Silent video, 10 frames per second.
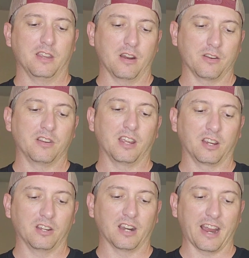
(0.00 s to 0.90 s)
you can
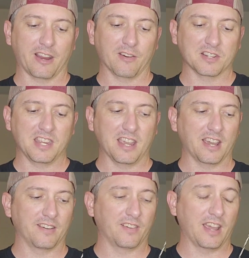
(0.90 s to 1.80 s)
get good accuracy
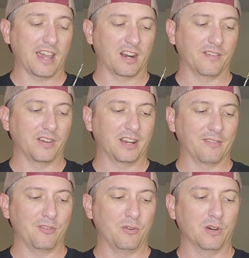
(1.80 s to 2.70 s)
out of it.
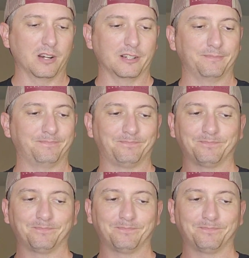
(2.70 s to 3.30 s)
If you, I